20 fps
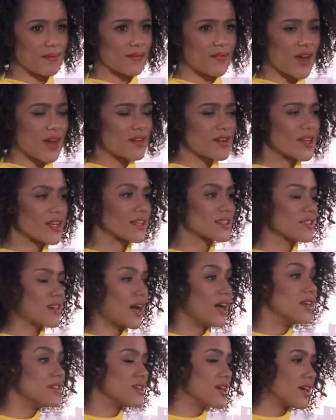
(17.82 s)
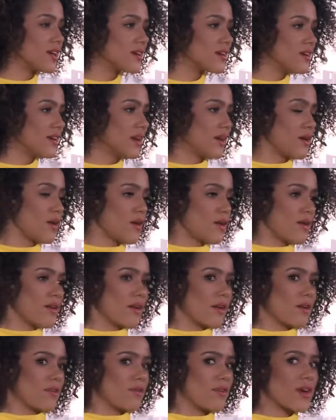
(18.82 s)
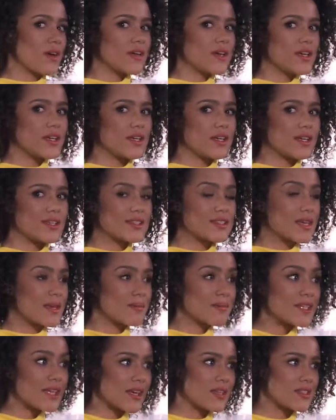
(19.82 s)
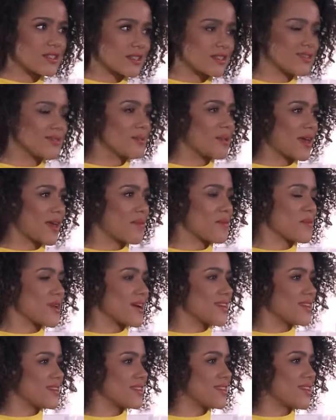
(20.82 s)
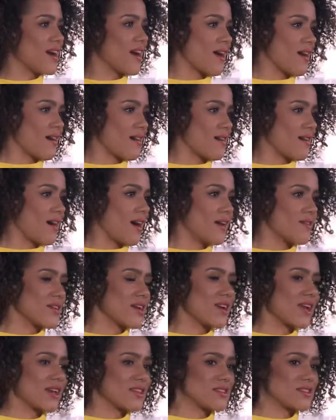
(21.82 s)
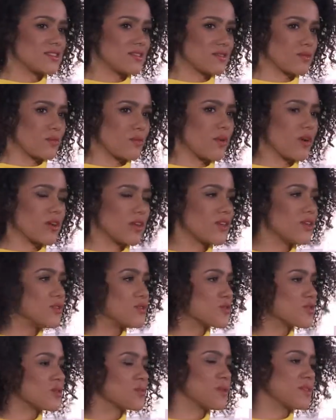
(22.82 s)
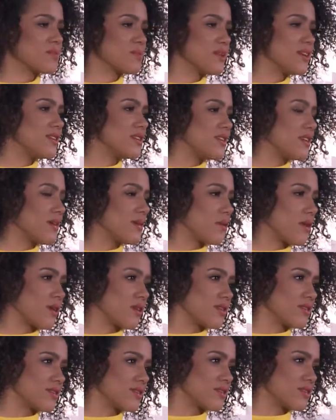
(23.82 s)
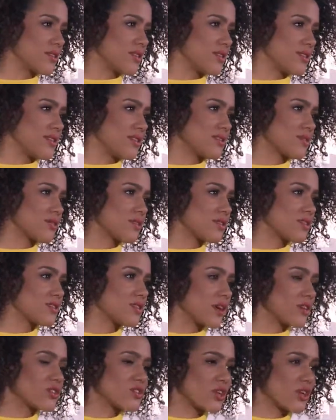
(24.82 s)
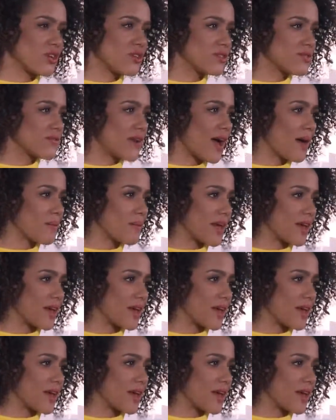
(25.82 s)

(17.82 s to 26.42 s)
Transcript: Very exciting, very intimidating to begin with. I realised what a huge responsibility it was, because it's got such a huge fan